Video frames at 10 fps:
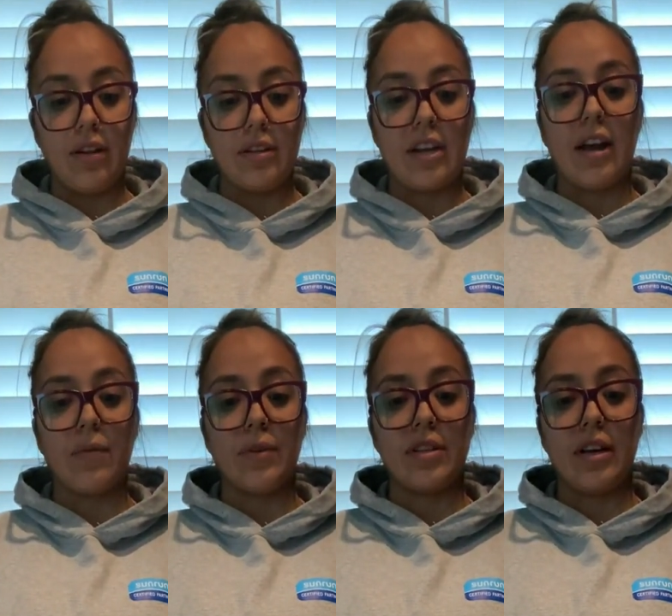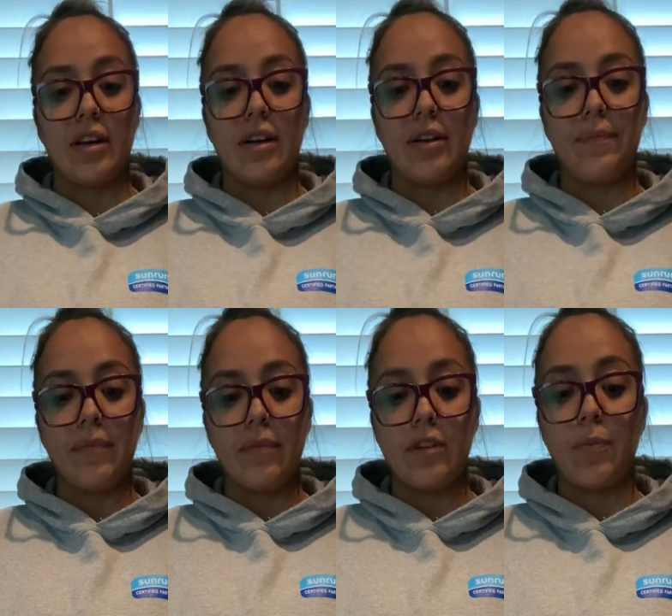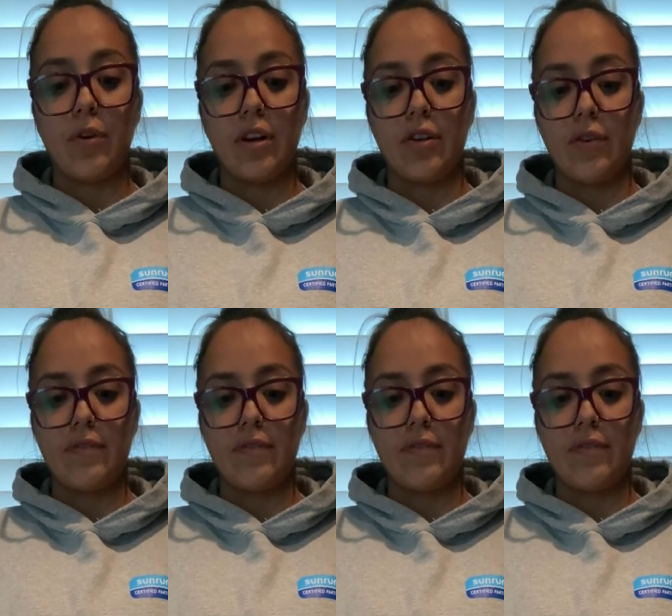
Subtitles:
dad was a deported U.S.